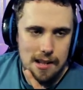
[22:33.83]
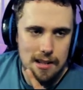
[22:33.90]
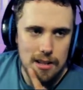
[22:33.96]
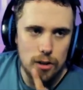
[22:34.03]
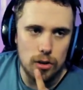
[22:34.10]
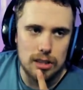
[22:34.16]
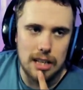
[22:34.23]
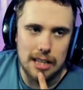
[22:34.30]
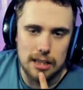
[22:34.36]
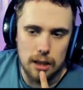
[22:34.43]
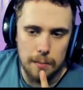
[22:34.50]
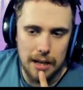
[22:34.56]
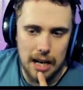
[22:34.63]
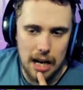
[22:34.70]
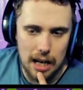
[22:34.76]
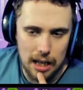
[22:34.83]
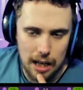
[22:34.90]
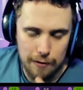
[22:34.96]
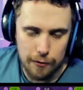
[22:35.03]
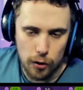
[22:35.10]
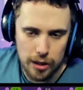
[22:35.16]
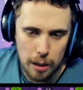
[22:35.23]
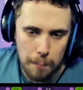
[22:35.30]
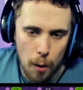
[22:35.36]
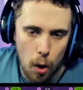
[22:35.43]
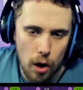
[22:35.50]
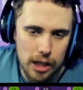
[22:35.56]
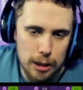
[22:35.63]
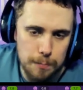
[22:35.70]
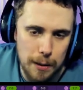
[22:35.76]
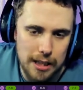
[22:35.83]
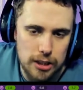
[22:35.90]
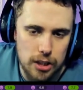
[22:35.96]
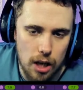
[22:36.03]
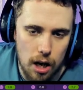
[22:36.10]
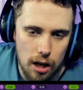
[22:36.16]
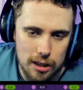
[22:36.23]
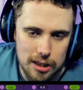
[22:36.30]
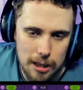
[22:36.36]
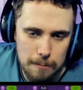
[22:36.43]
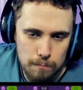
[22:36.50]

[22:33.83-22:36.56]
Looks like it's going to be a highlight for your boys. Pritchard.